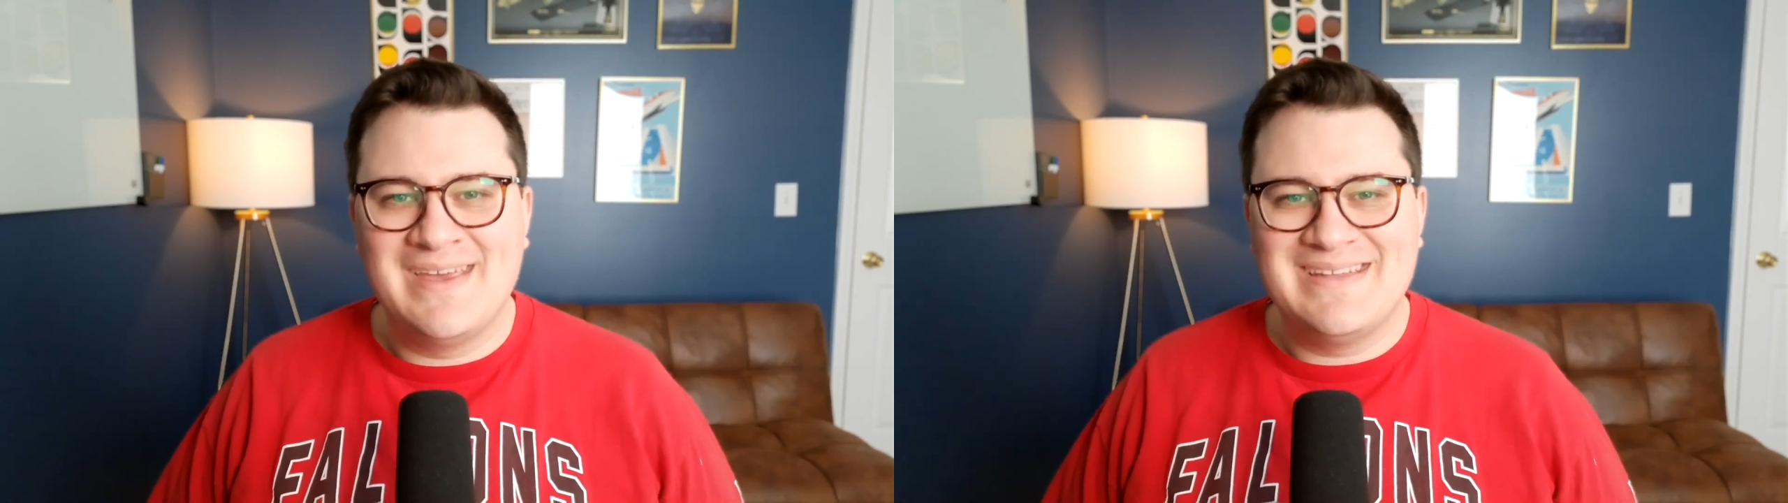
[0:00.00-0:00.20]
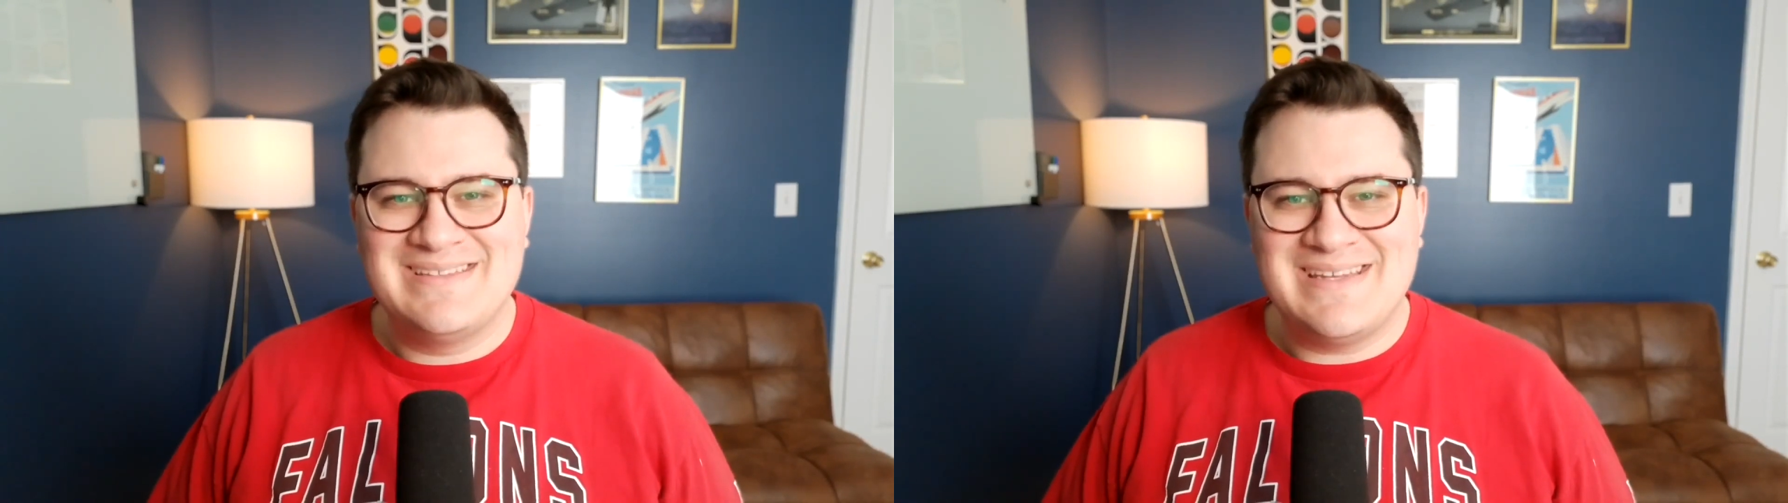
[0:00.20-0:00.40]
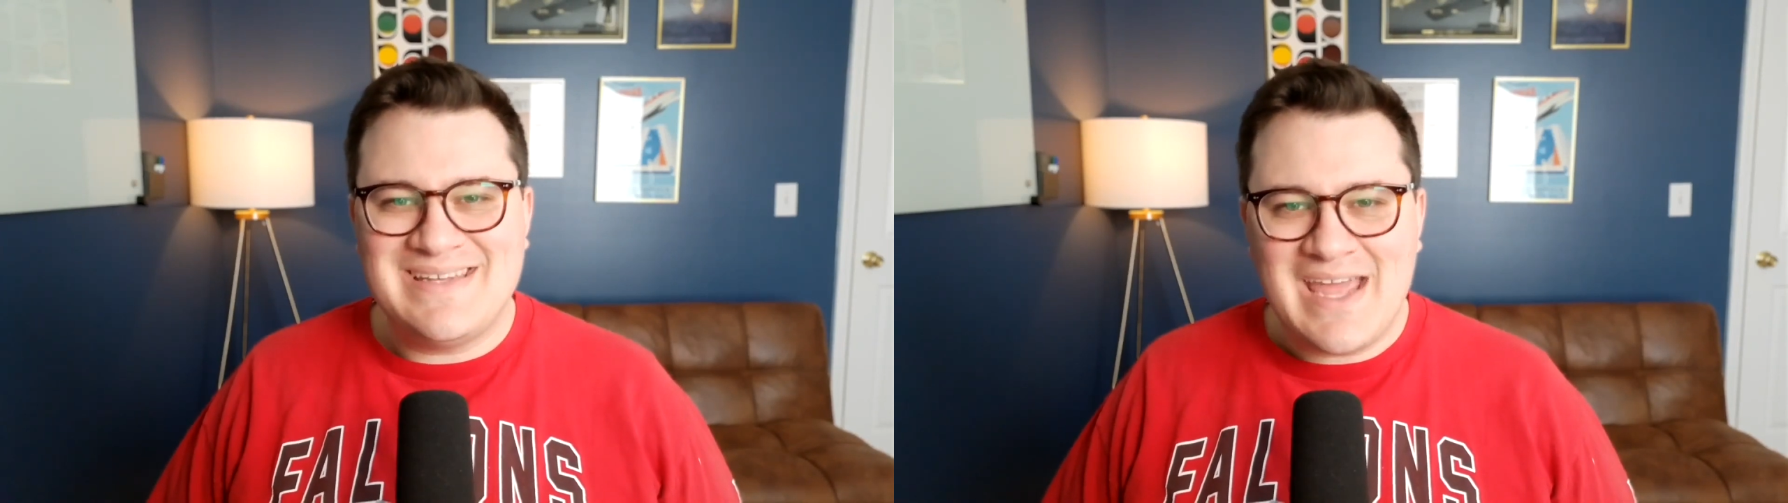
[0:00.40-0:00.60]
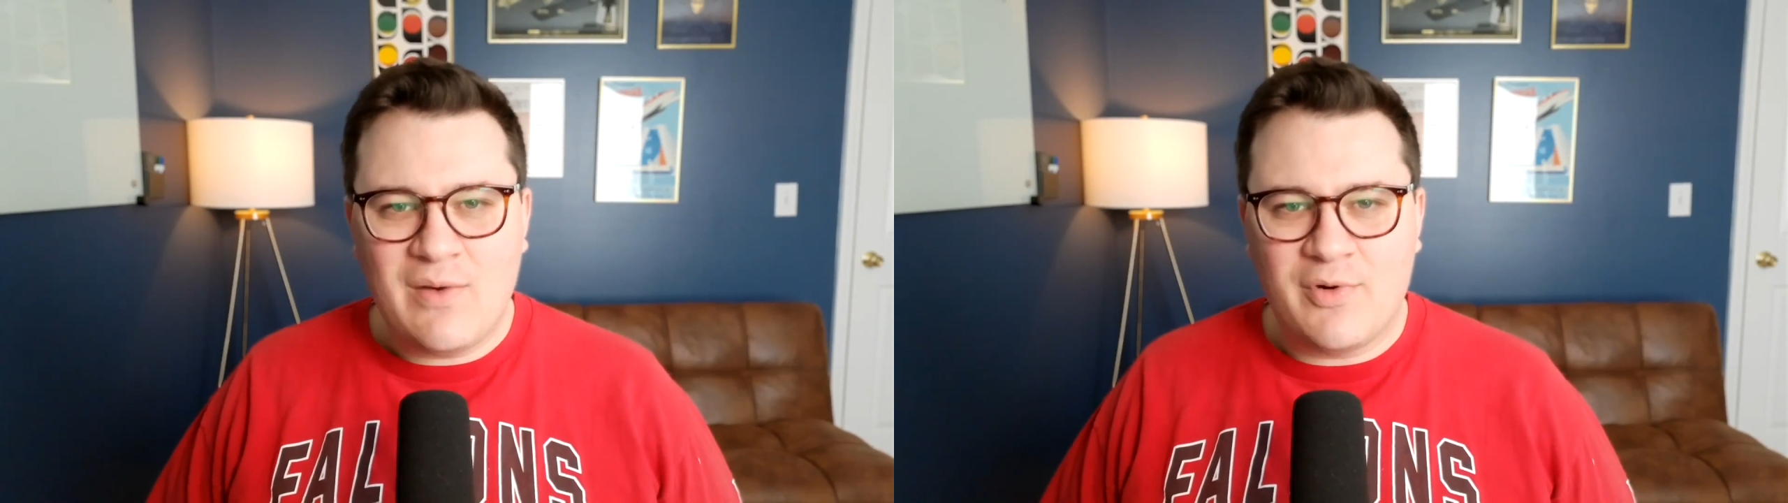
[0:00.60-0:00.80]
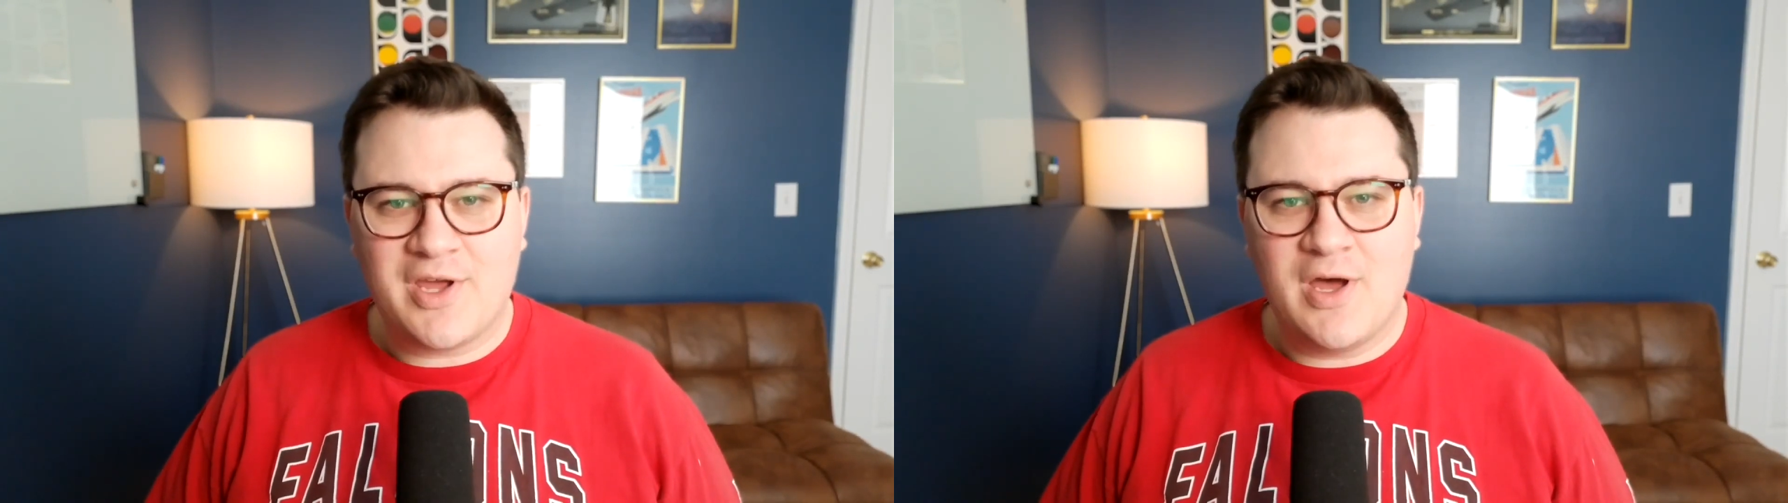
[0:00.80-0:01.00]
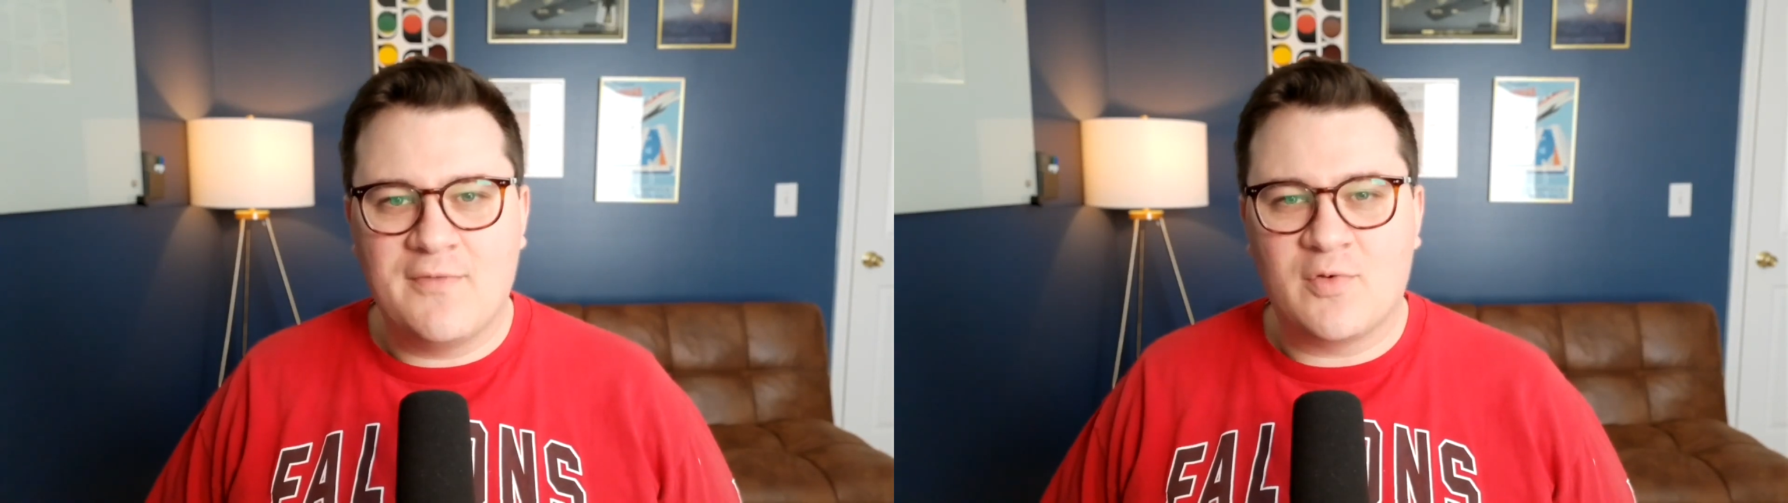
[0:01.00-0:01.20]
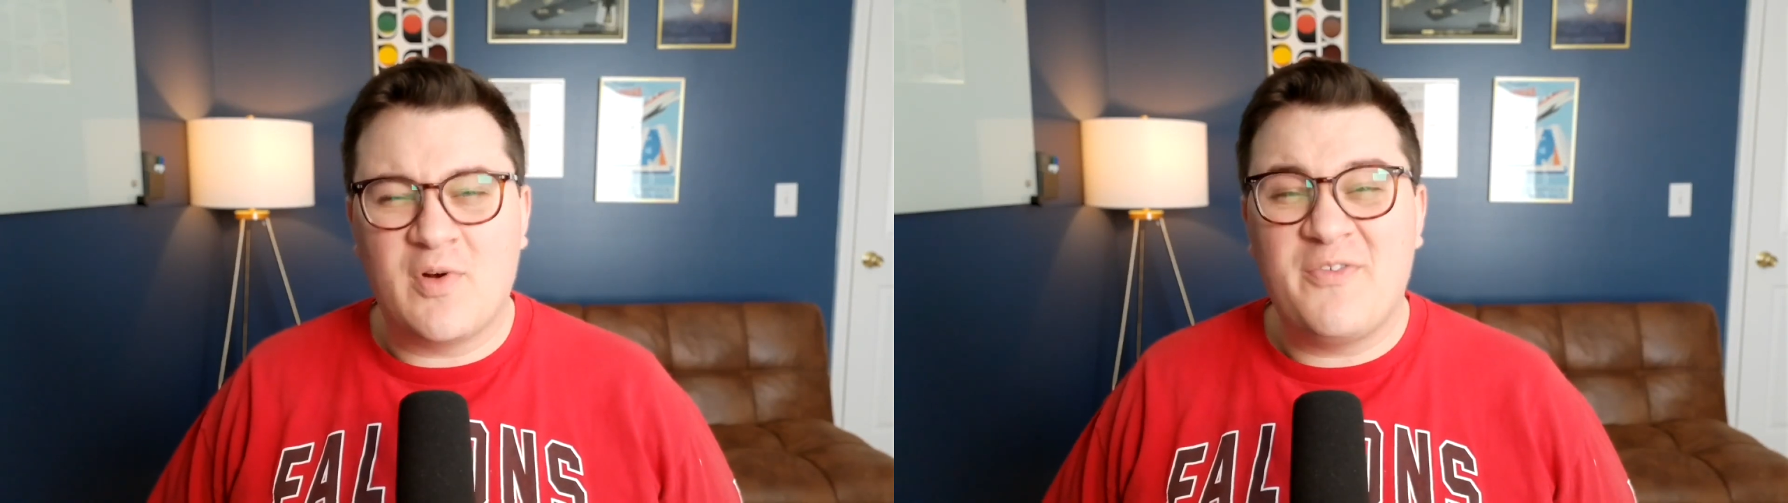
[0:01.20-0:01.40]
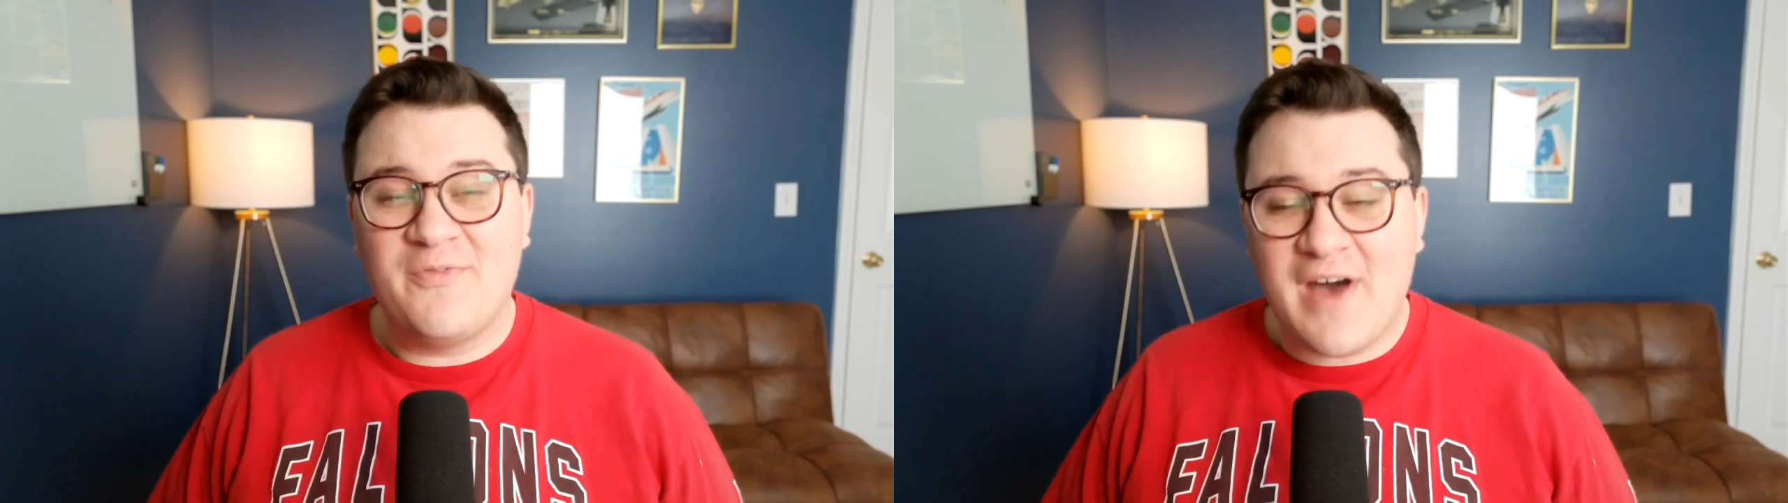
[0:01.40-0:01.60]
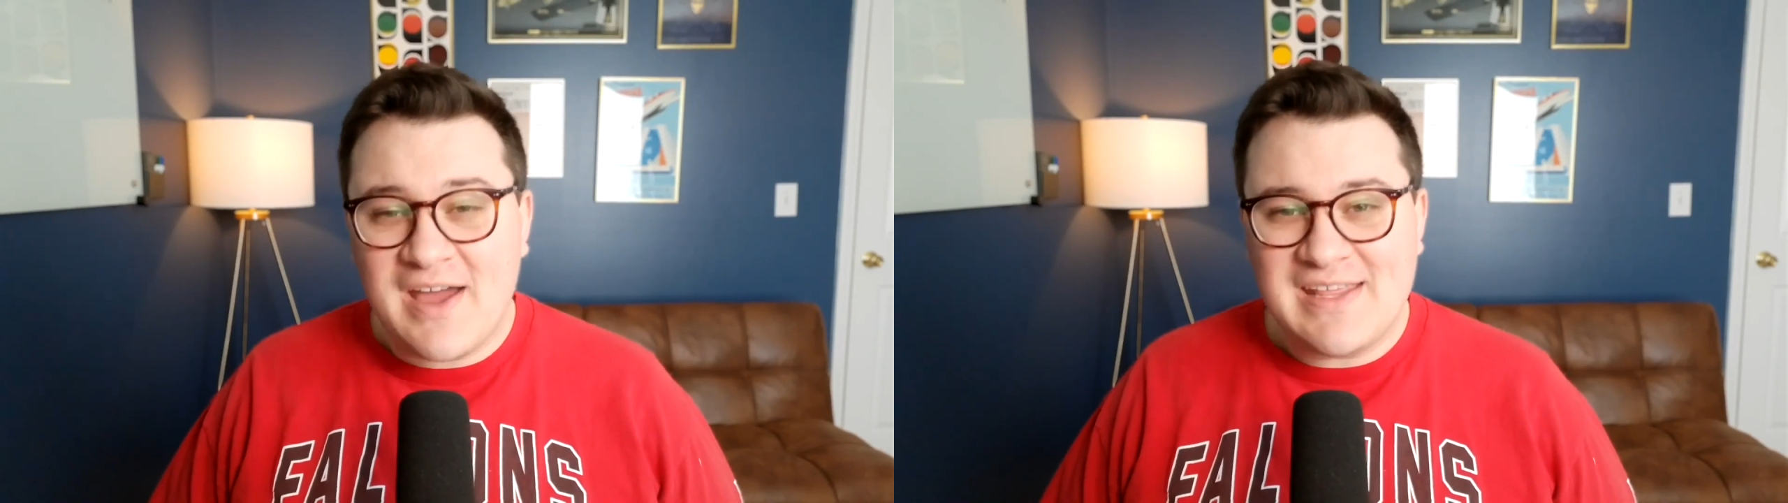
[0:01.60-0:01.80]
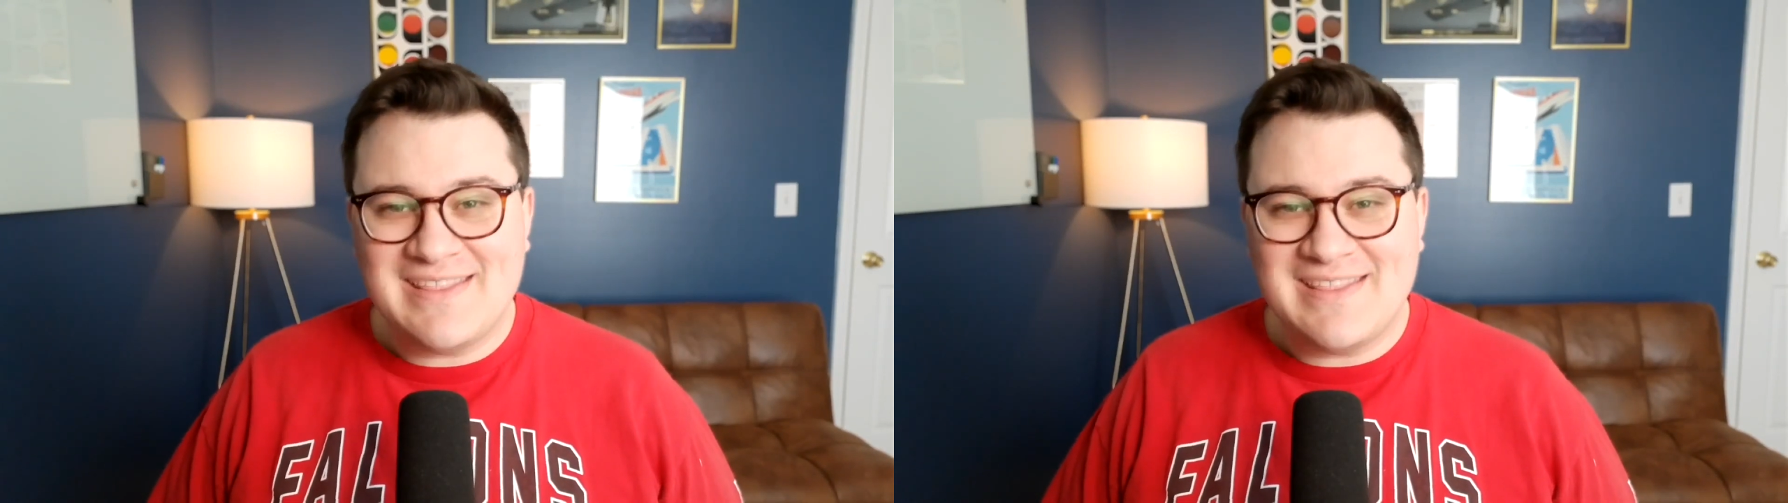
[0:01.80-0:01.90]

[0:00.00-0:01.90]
Today I want to cover refining